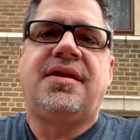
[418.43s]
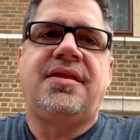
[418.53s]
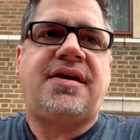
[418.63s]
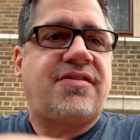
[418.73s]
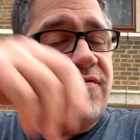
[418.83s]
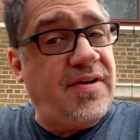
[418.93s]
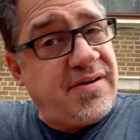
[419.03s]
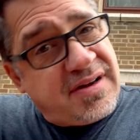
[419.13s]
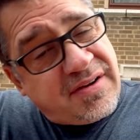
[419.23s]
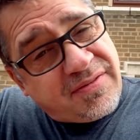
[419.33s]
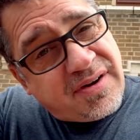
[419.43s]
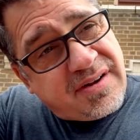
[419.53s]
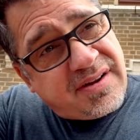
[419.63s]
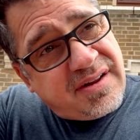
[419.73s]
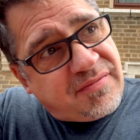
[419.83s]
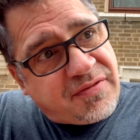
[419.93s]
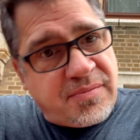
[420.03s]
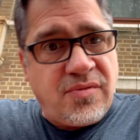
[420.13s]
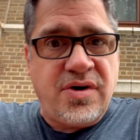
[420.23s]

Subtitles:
That's very different from what